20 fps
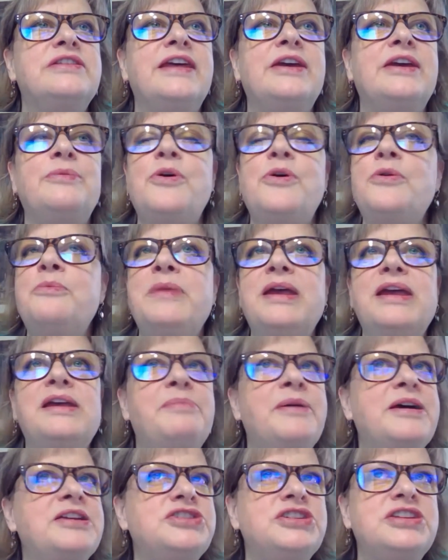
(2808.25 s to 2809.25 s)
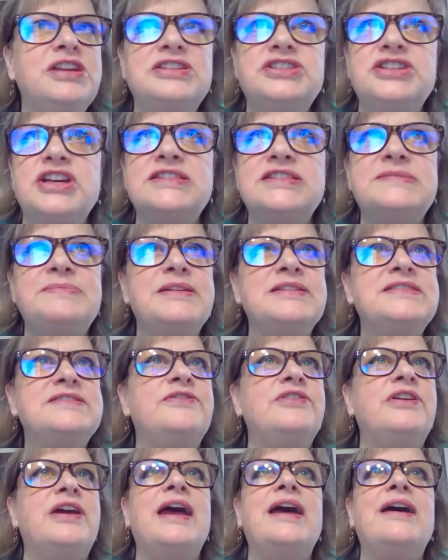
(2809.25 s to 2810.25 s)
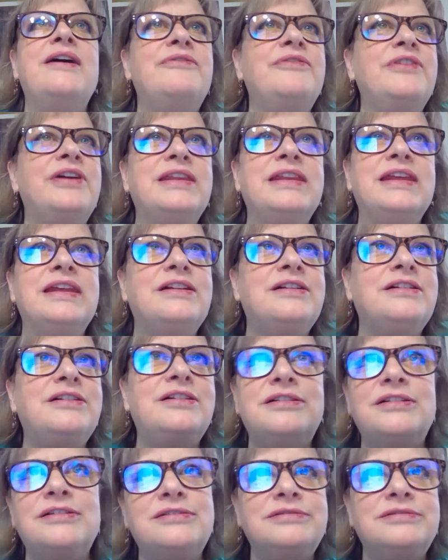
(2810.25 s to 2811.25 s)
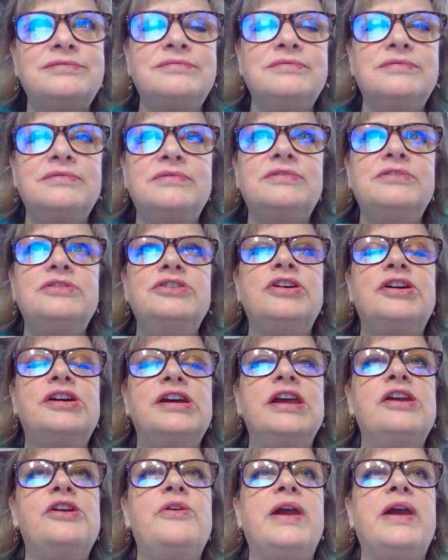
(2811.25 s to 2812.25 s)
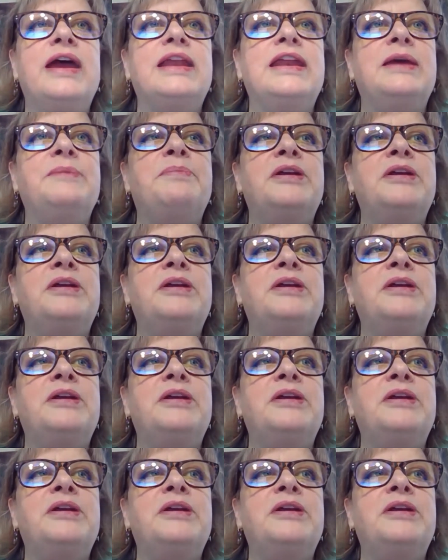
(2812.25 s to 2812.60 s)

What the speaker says: they won't make budget adjustments for every little nook and cranny,